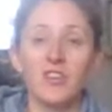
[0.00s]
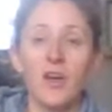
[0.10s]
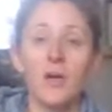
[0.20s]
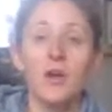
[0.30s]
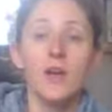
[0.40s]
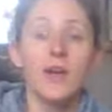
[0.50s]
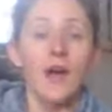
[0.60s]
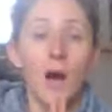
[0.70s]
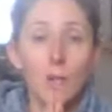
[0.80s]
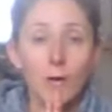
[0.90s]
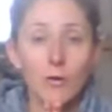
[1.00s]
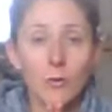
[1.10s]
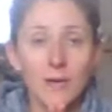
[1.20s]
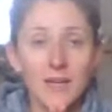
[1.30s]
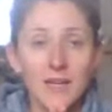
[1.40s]
So I'll
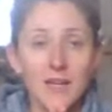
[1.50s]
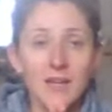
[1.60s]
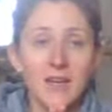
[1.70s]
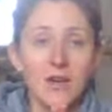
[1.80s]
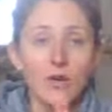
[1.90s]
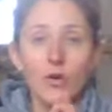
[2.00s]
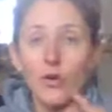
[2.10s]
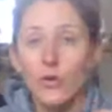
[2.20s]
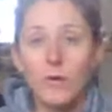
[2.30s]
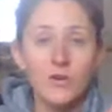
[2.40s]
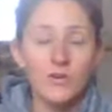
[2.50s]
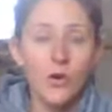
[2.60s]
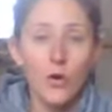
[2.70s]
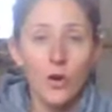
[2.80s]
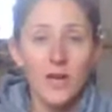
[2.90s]
probably almost
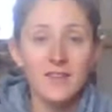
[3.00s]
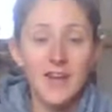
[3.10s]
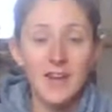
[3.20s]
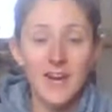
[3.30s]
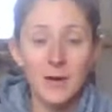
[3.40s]
call it a day here.